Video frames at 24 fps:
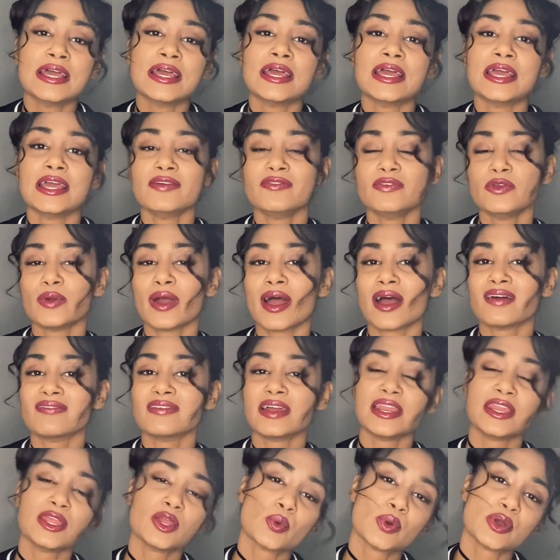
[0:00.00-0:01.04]
If you have
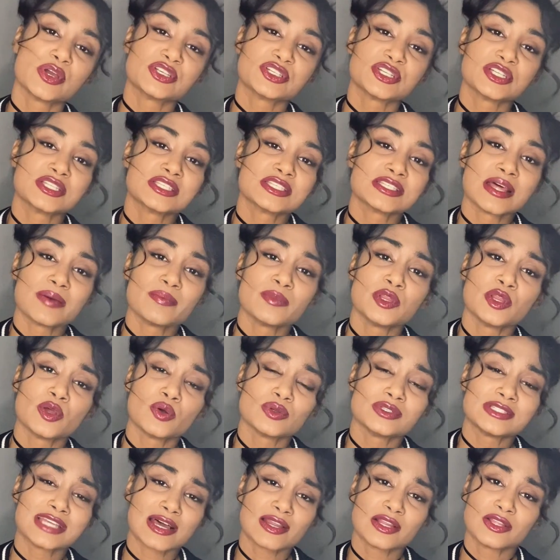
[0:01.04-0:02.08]
any questions, let me know
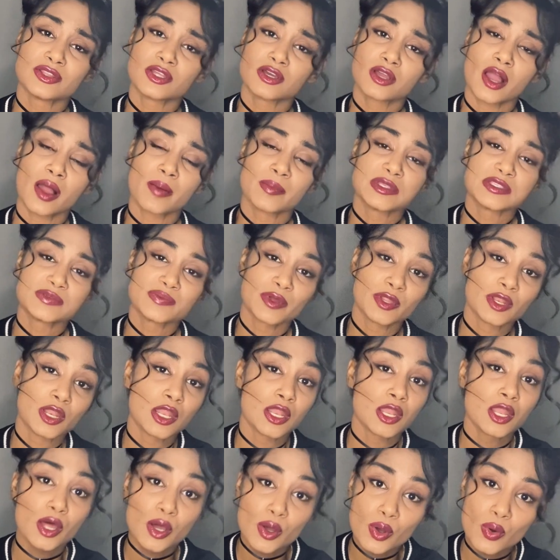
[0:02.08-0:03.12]
down in the comments
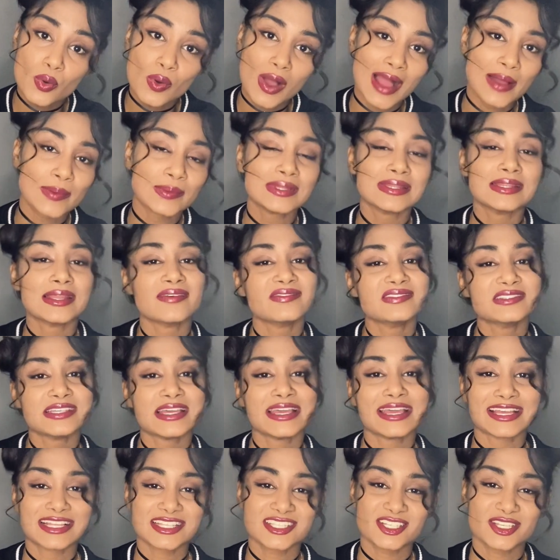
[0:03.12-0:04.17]
below. I would love to
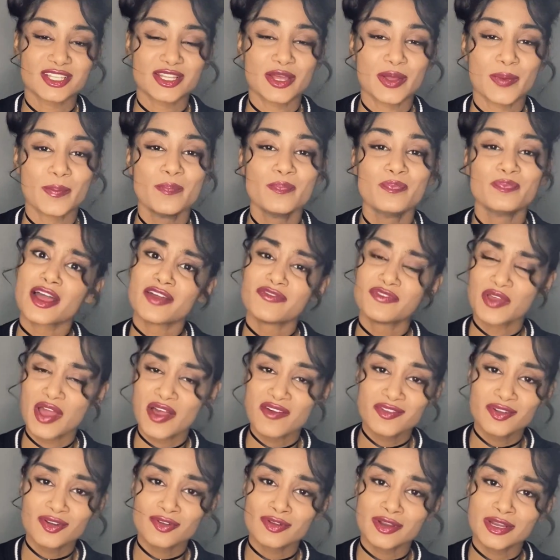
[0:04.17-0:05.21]
answer them. If you
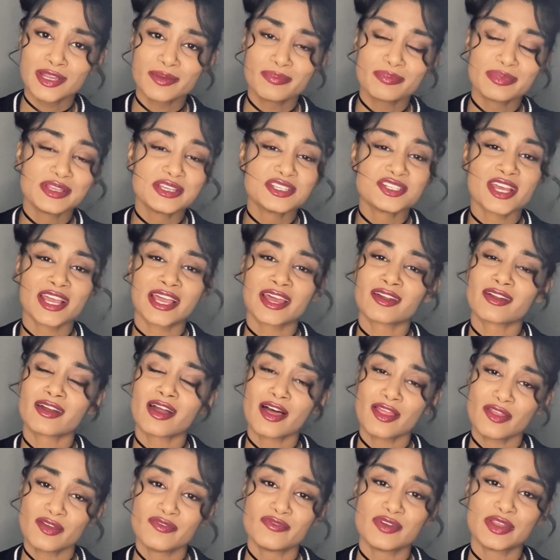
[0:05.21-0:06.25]
haven't already, please check out our
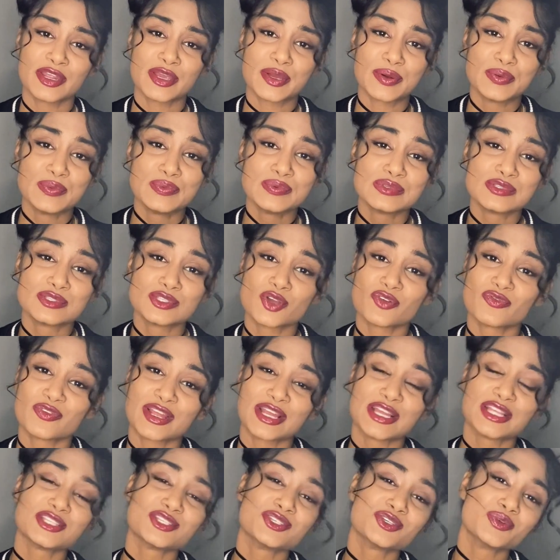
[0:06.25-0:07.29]
other videos. Don't
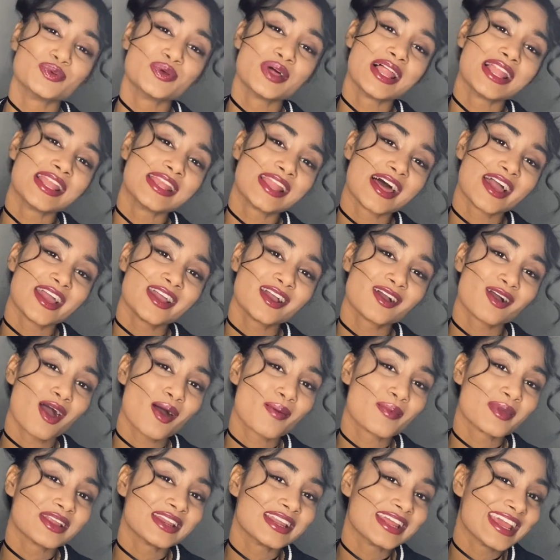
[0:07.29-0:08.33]
forget to like,
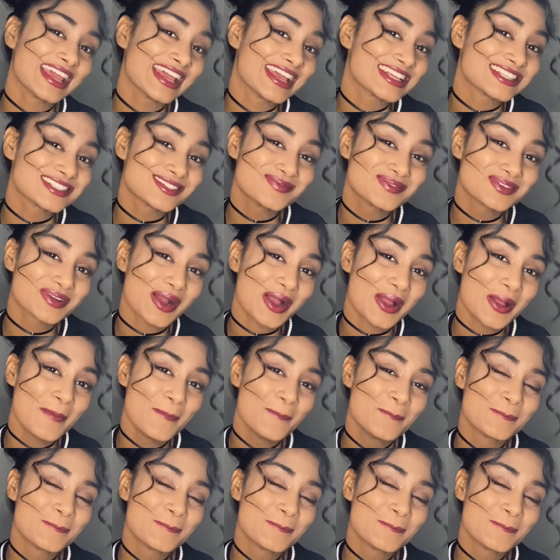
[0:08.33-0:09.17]
comment, and subscribe,